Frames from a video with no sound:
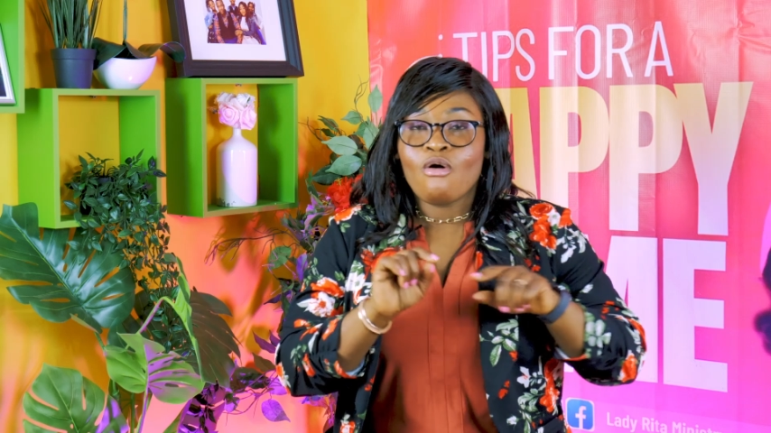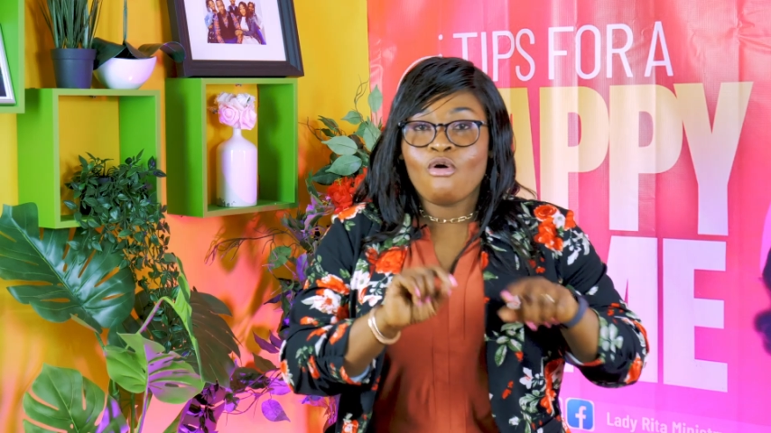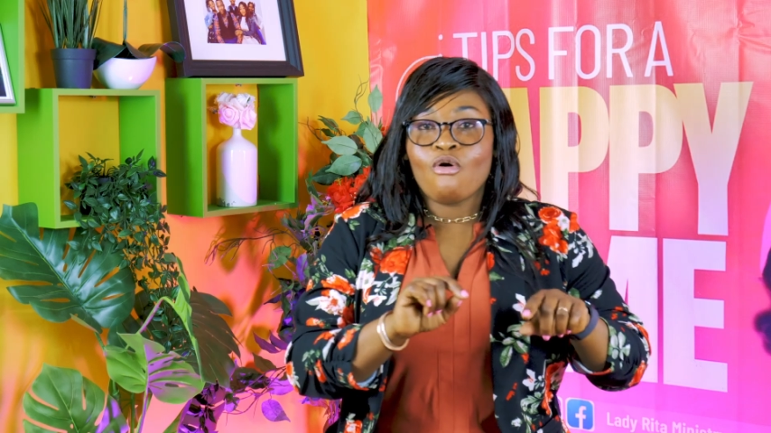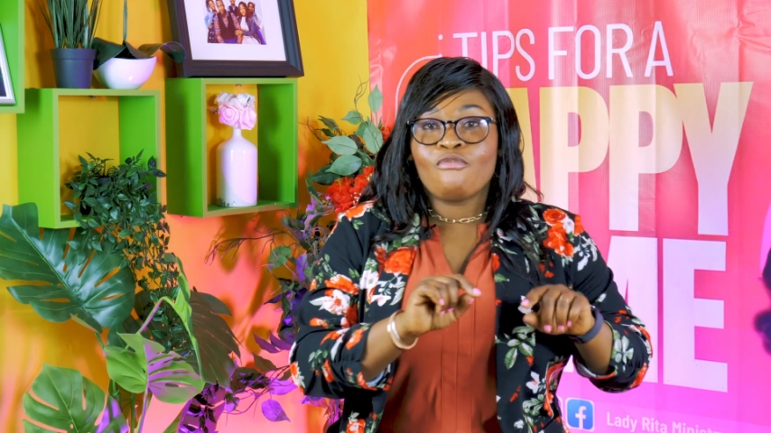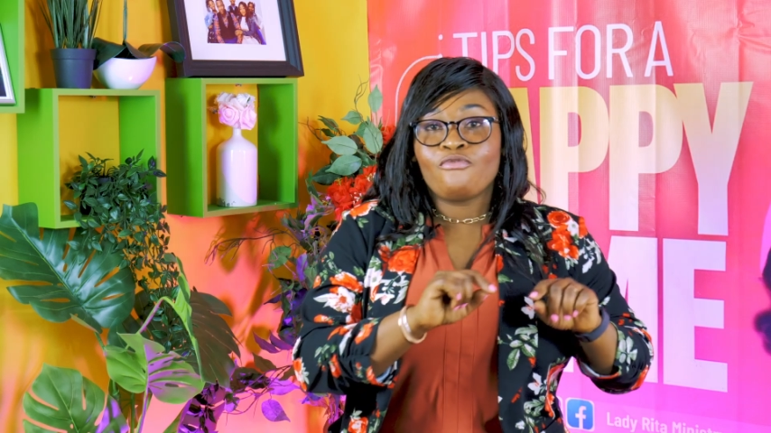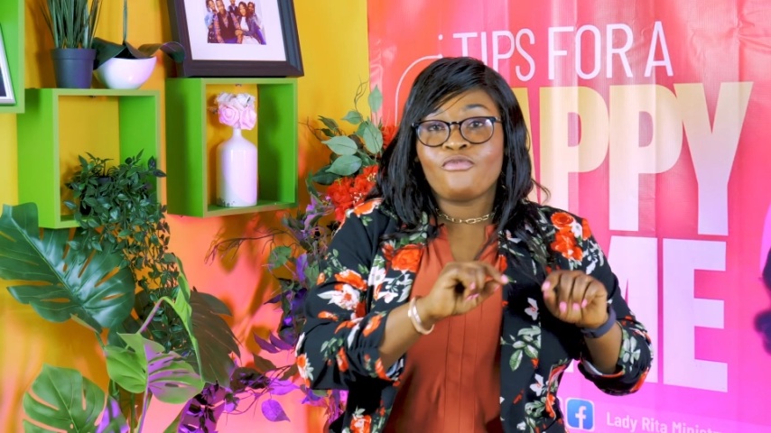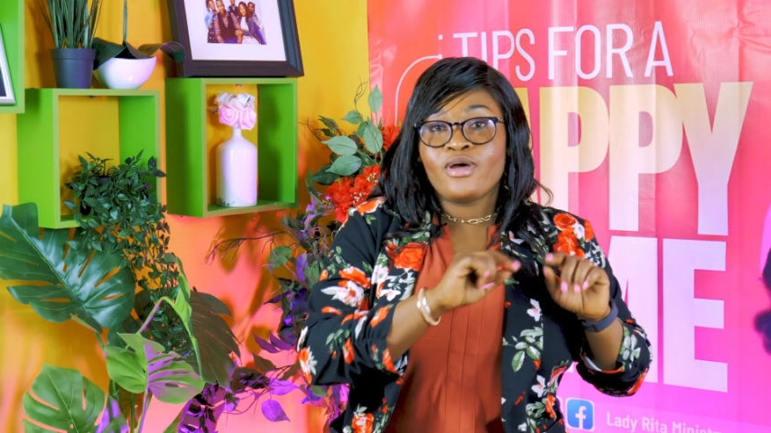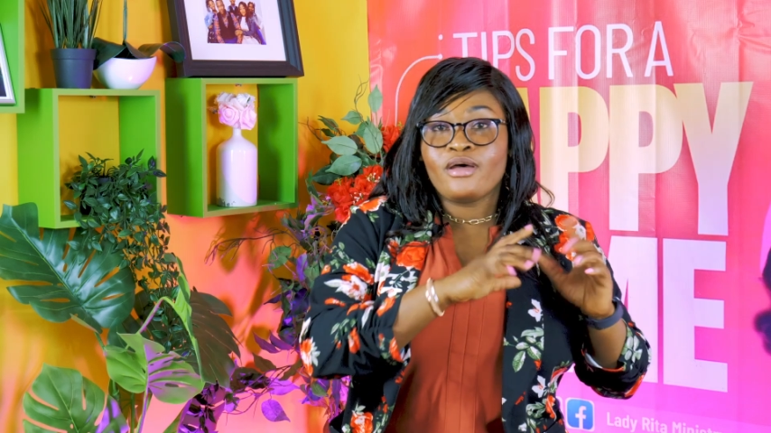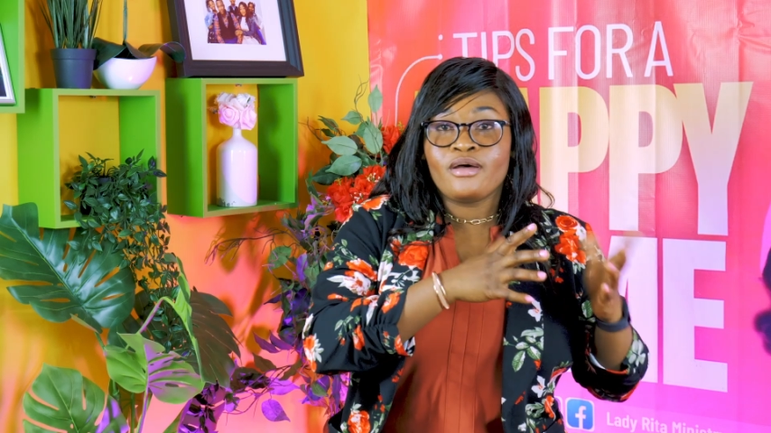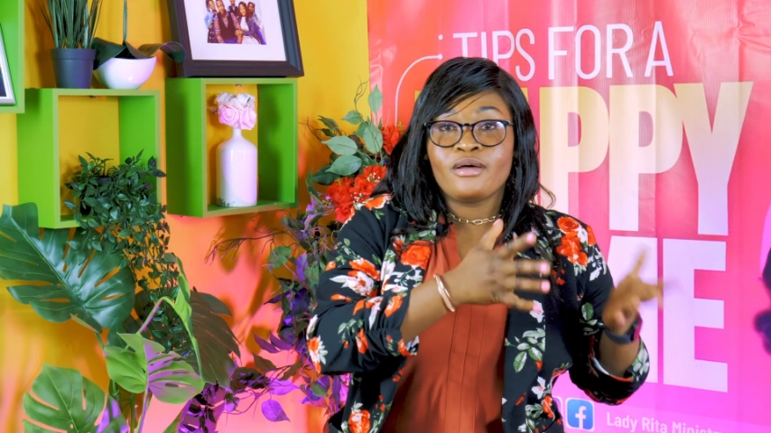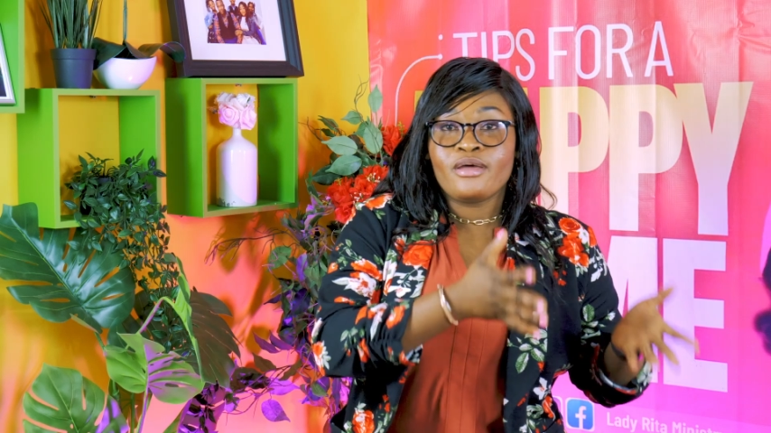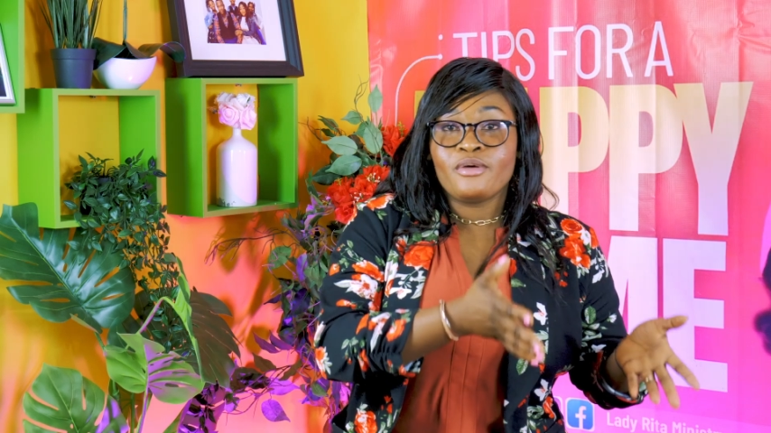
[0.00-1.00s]
of
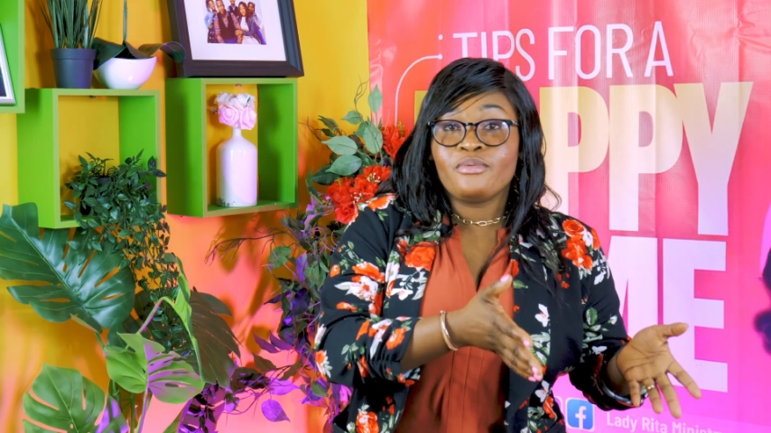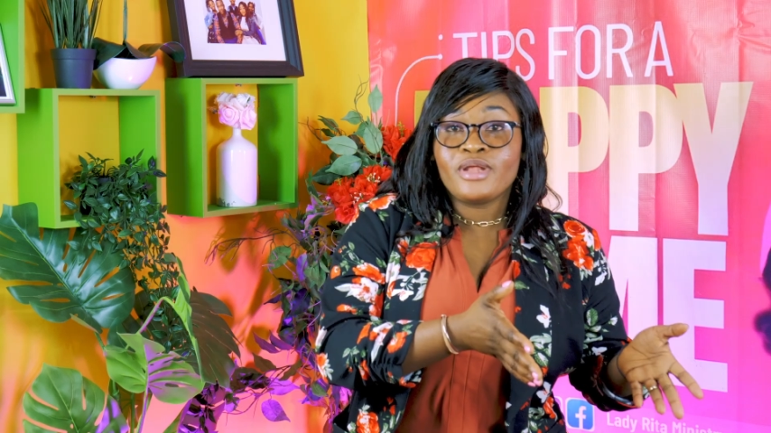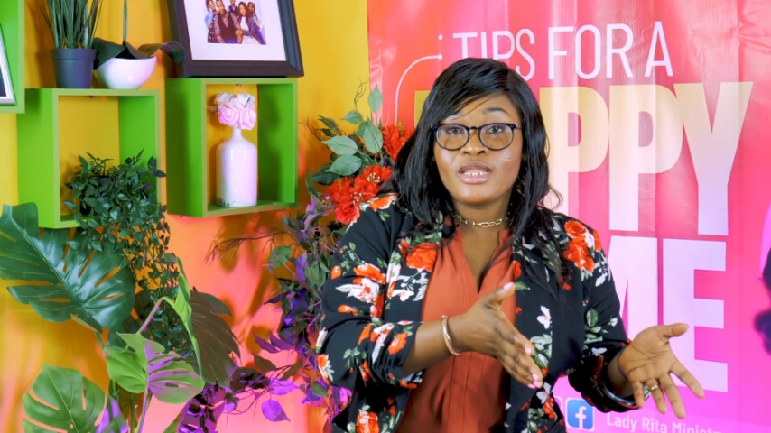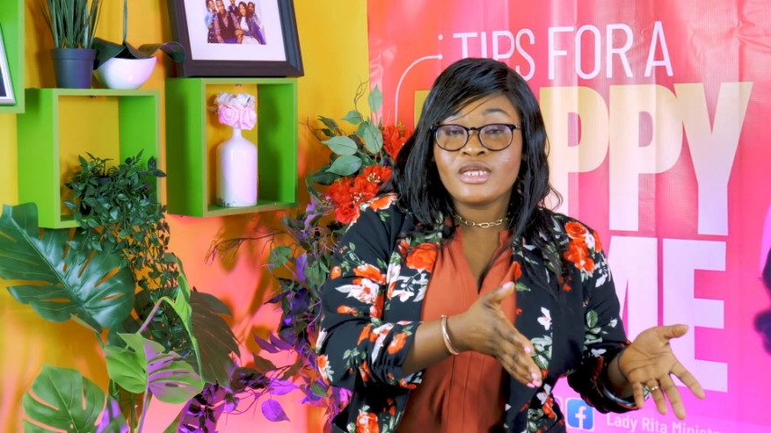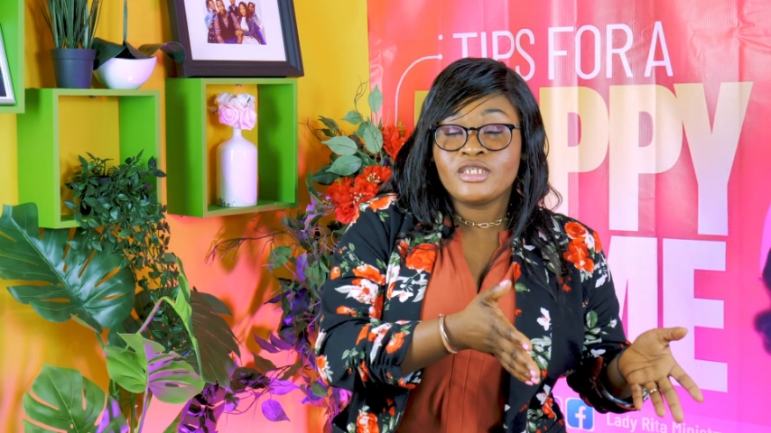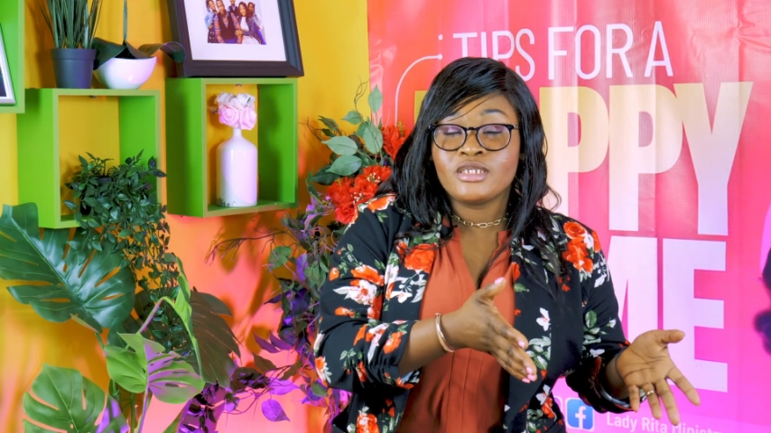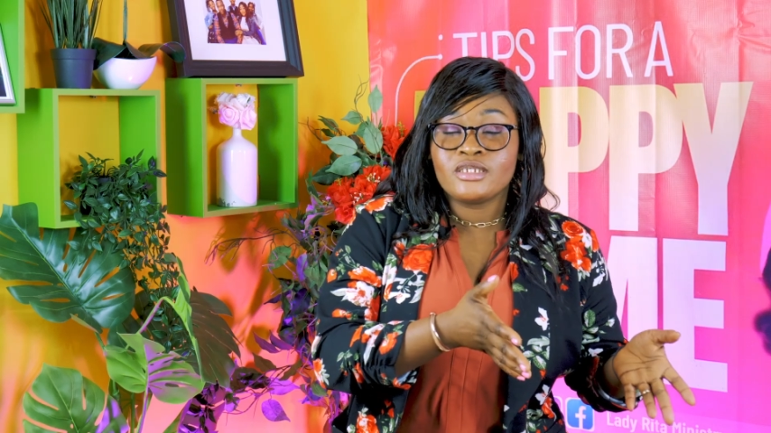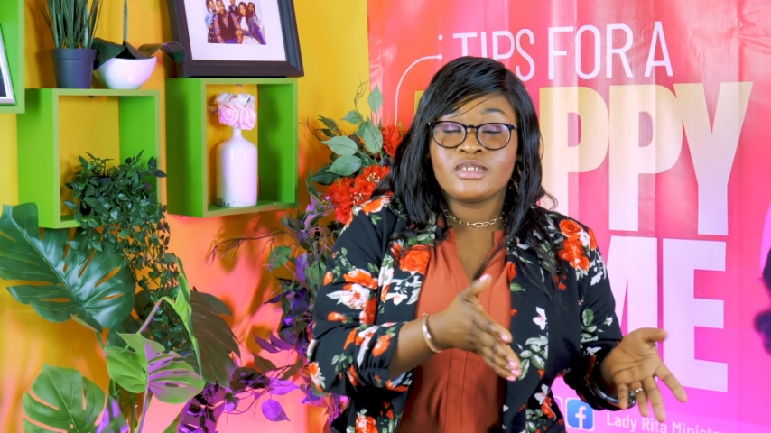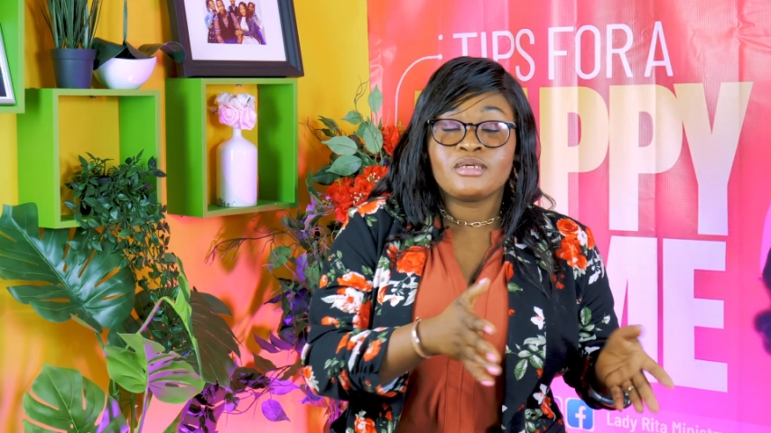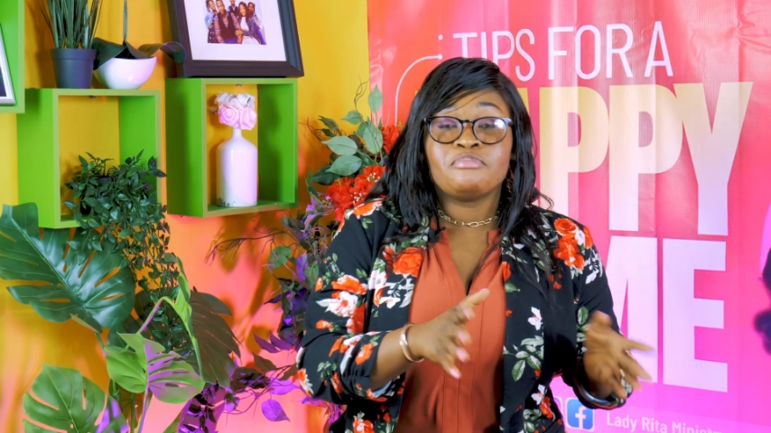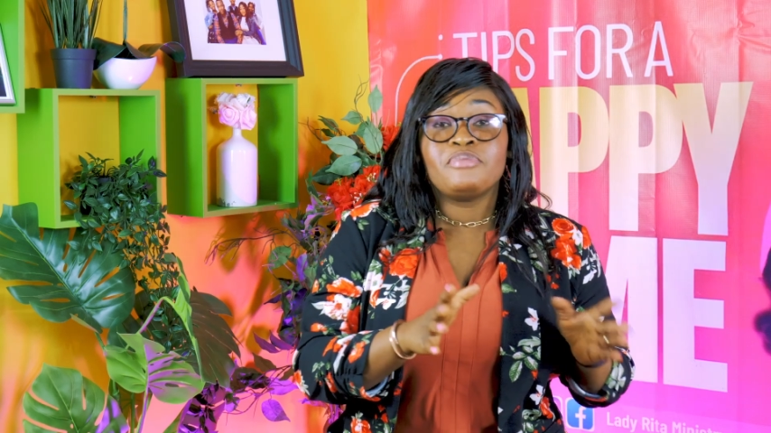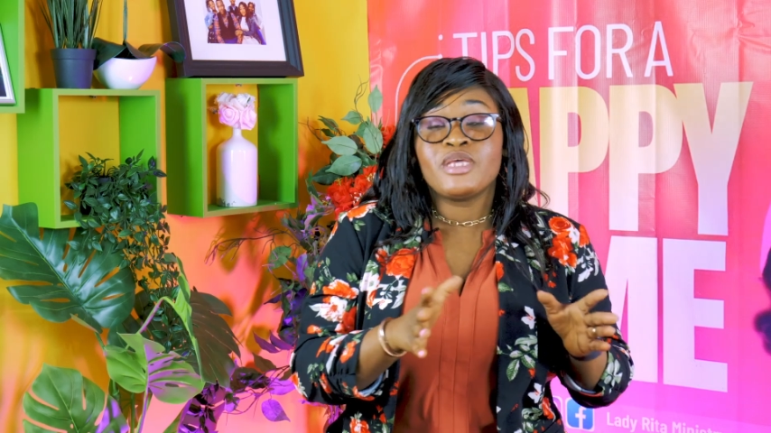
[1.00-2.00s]
a relationship,